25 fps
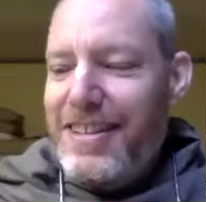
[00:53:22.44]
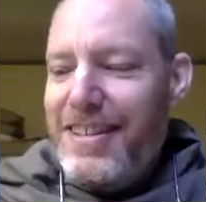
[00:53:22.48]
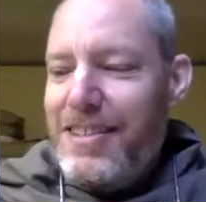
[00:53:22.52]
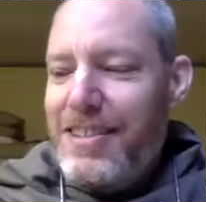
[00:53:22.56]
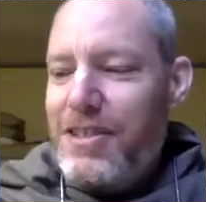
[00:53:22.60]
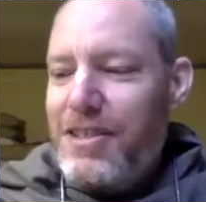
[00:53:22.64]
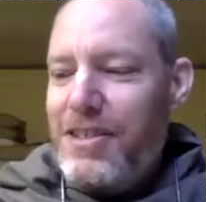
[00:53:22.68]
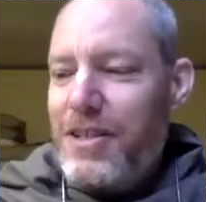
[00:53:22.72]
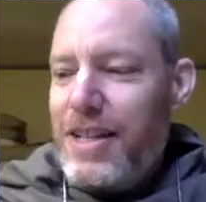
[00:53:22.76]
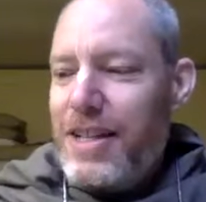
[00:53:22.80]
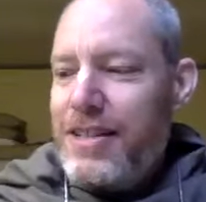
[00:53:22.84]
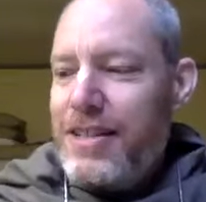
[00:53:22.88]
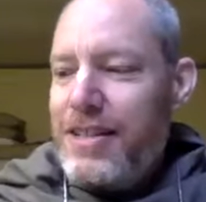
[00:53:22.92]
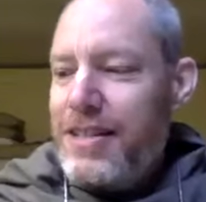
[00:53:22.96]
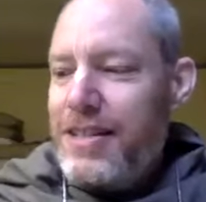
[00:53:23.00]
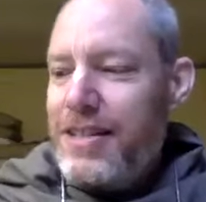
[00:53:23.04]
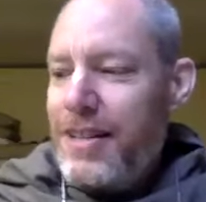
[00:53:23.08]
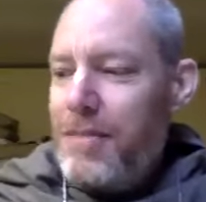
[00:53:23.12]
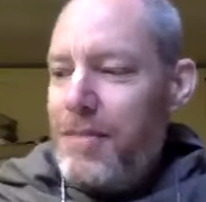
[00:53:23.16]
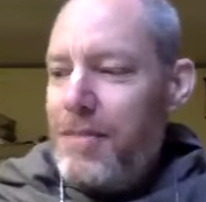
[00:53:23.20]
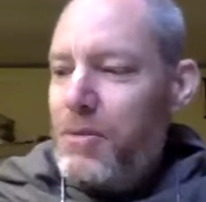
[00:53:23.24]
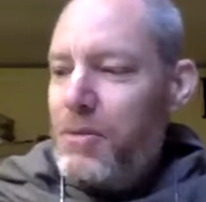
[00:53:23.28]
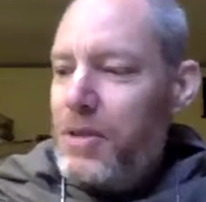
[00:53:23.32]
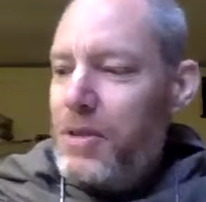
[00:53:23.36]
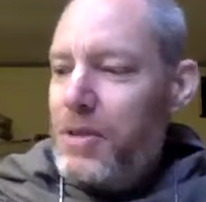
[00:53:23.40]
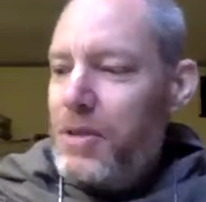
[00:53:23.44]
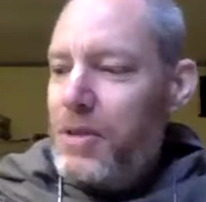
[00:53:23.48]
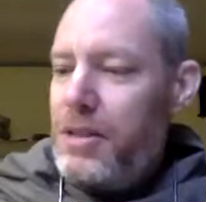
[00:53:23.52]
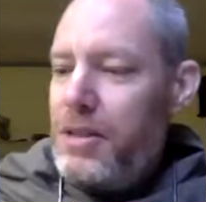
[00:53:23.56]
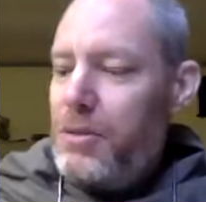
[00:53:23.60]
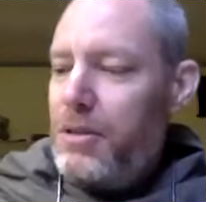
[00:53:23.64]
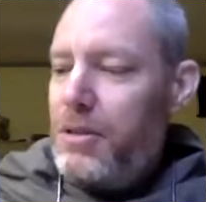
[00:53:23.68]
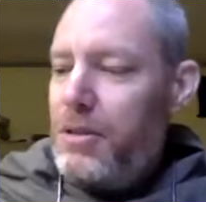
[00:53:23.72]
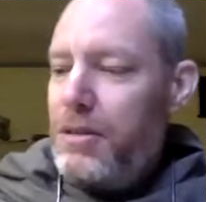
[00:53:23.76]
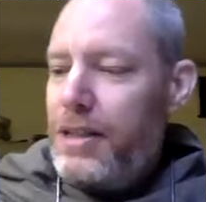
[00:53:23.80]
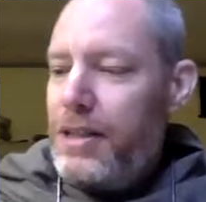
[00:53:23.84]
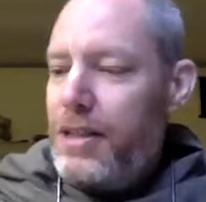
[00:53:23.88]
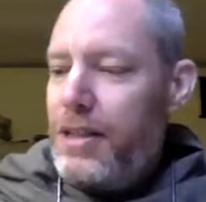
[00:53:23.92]
So next time we
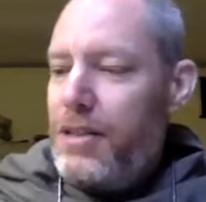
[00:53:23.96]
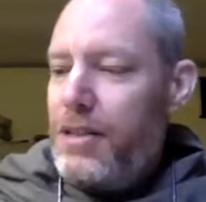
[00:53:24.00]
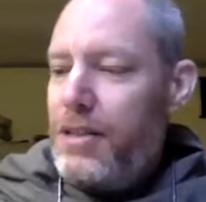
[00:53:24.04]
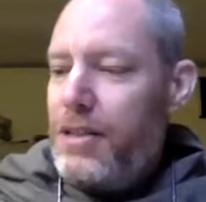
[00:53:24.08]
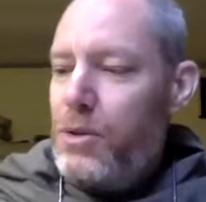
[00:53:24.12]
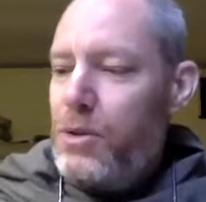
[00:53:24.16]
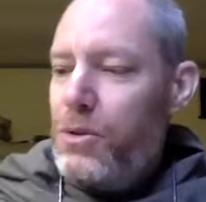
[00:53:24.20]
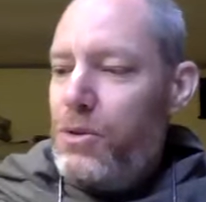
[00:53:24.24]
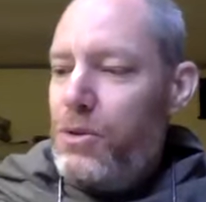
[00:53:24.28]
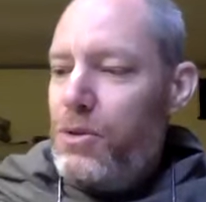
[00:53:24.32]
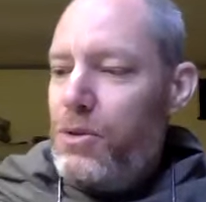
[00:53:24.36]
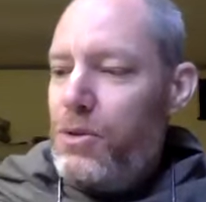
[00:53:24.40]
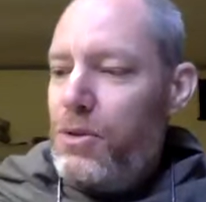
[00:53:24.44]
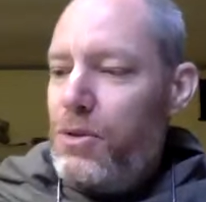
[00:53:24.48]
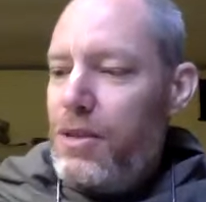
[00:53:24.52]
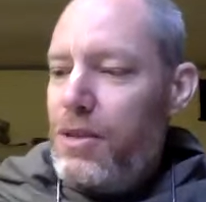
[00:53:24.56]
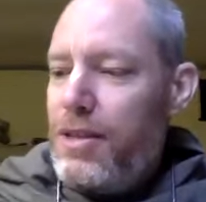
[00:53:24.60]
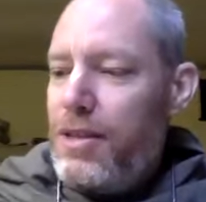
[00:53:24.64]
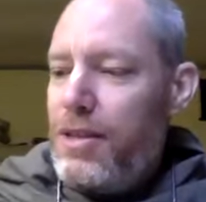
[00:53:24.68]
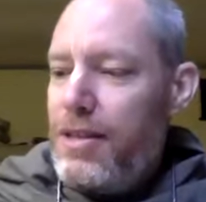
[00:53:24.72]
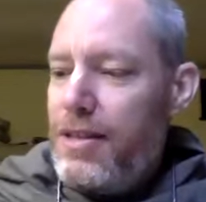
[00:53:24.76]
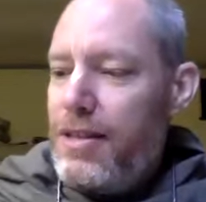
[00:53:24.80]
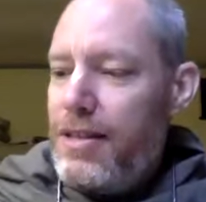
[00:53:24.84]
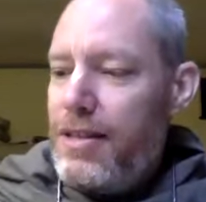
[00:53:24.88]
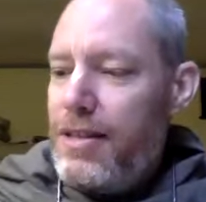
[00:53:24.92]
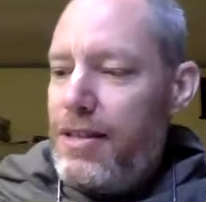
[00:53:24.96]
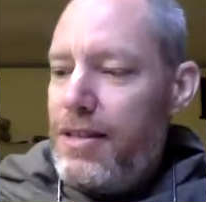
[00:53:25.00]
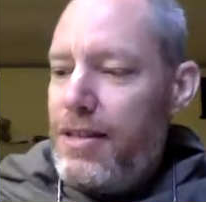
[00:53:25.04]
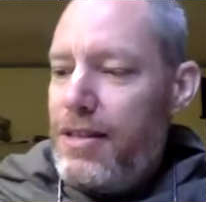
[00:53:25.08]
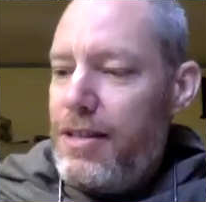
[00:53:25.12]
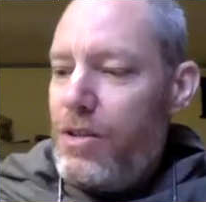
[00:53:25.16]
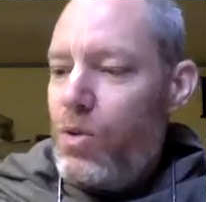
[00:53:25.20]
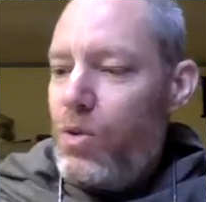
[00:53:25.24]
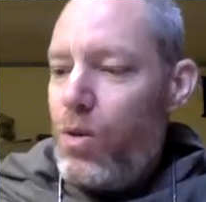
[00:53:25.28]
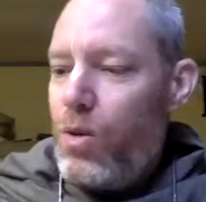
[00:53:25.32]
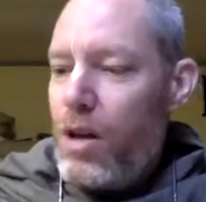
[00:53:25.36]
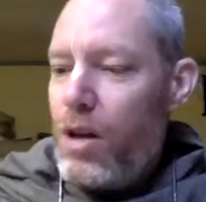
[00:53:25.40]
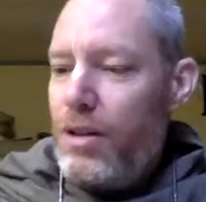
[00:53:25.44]
will get into the
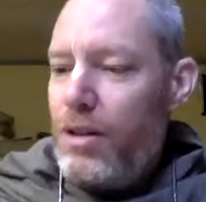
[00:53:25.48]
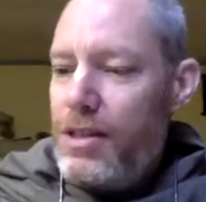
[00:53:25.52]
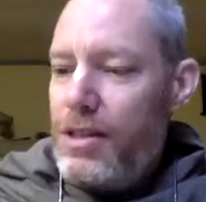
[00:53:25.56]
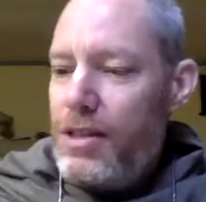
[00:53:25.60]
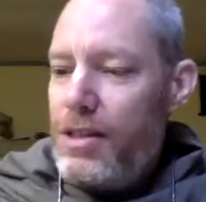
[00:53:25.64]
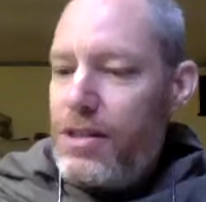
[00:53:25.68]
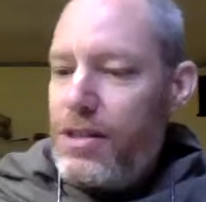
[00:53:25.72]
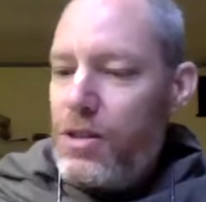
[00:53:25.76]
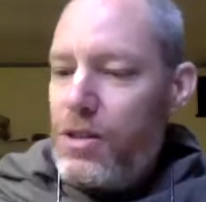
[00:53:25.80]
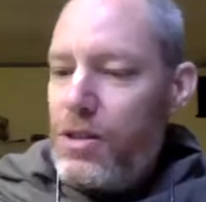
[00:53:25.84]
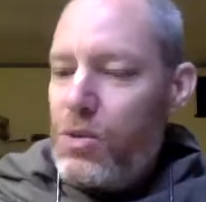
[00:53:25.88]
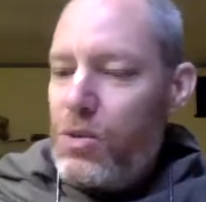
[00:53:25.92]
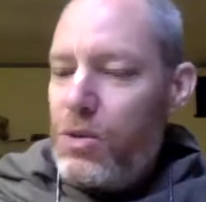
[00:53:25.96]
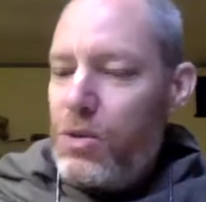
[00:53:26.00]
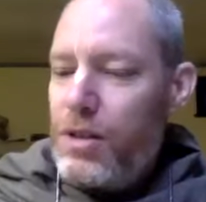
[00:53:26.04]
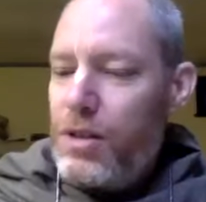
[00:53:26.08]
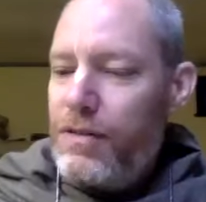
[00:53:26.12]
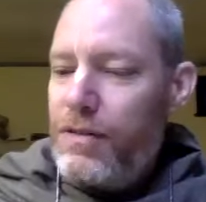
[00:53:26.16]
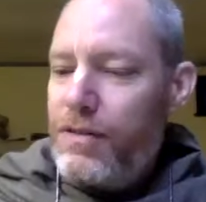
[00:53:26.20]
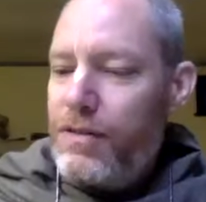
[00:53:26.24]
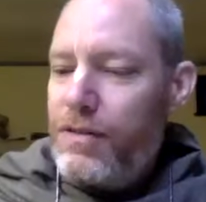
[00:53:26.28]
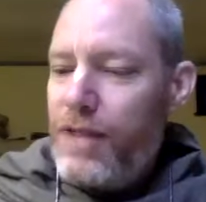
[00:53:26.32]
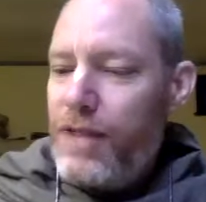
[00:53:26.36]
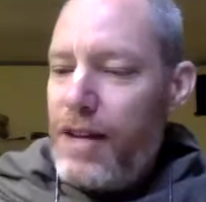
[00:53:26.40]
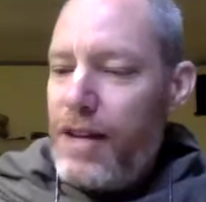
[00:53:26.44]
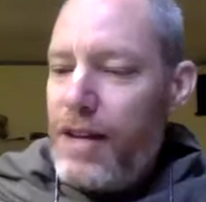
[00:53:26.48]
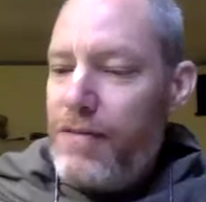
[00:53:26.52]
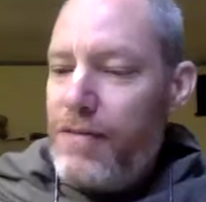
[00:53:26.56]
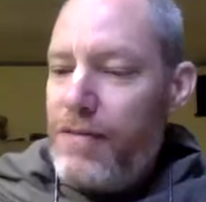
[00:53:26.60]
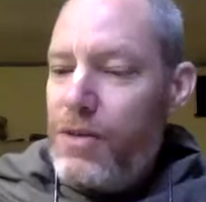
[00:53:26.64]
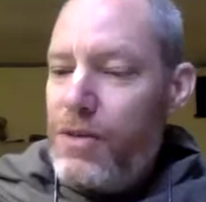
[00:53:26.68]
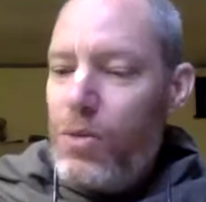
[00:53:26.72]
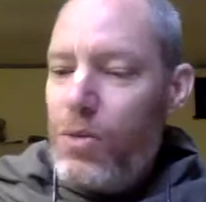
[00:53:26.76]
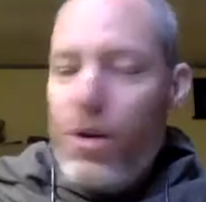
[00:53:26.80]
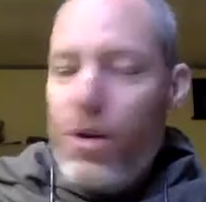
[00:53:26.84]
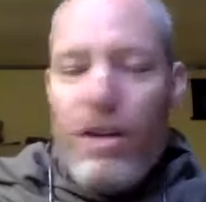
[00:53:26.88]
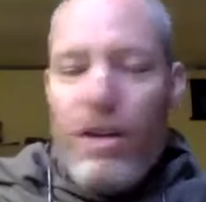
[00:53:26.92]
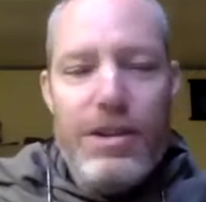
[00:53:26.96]
qualities, the 25
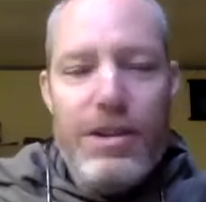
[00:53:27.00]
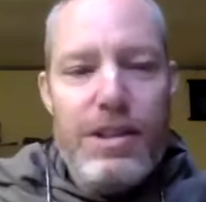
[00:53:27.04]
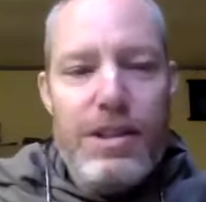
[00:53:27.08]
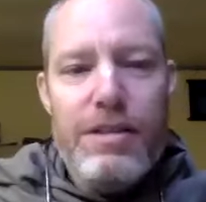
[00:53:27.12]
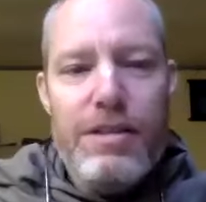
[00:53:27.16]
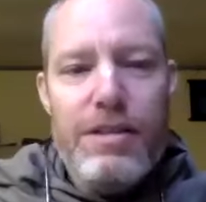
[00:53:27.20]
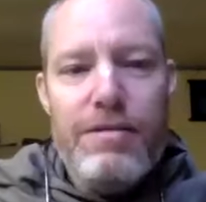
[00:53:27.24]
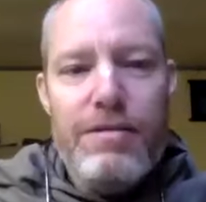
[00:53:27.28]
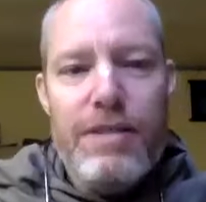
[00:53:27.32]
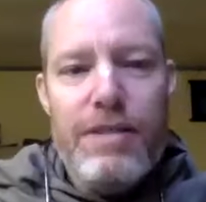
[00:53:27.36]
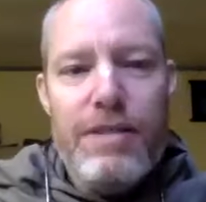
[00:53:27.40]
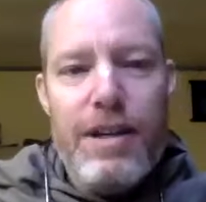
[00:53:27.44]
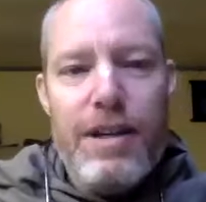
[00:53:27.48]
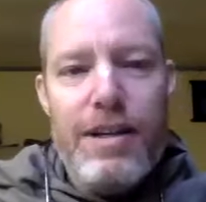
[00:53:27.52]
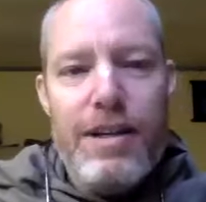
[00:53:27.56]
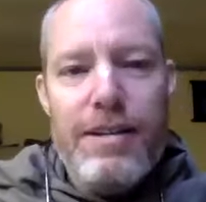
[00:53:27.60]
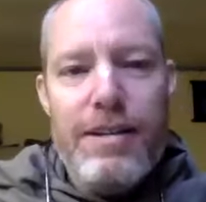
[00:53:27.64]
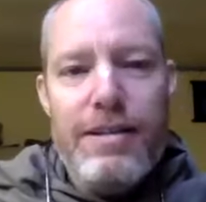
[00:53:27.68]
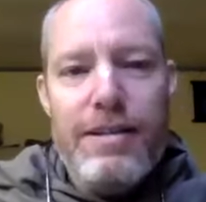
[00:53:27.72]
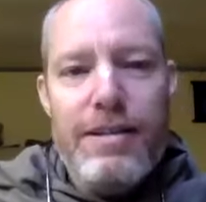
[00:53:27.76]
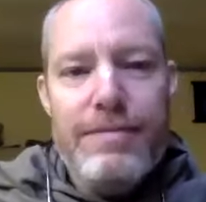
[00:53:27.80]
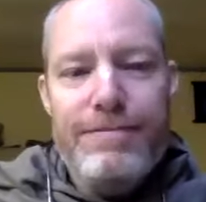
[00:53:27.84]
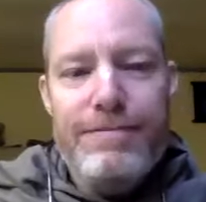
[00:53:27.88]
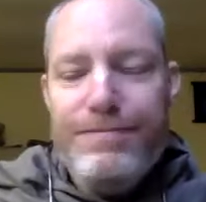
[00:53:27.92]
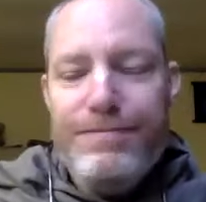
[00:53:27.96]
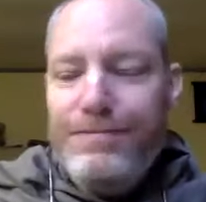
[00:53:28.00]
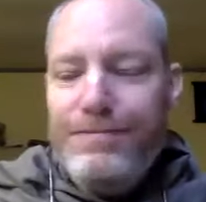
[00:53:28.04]
qualities of Radha.